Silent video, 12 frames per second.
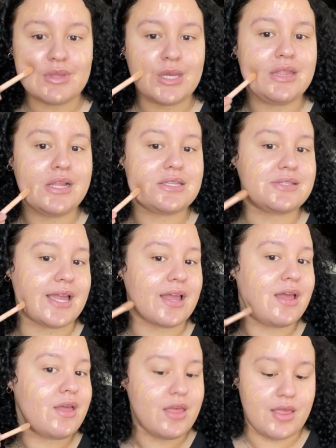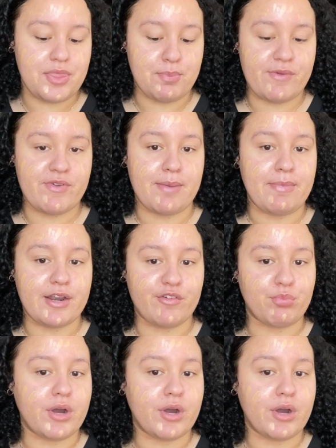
And this is like the perfect amount of